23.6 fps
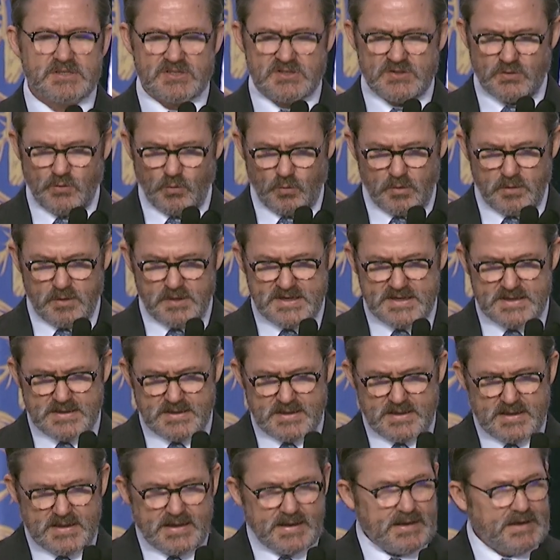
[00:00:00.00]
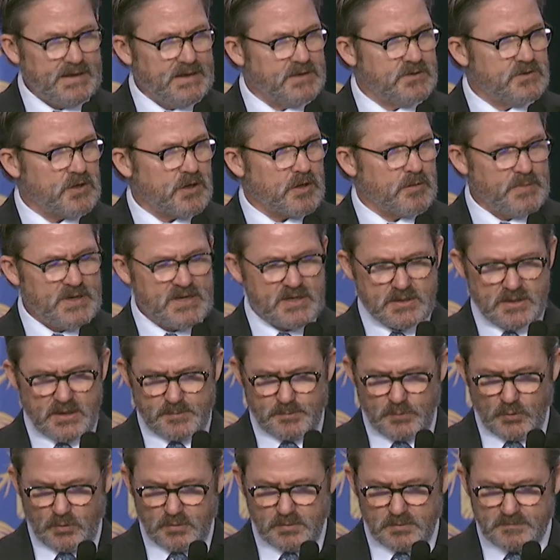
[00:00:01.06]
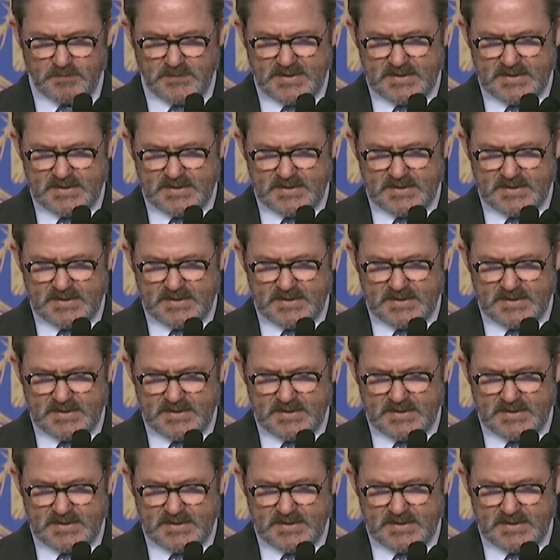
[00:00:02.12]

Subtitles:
story and Army couple,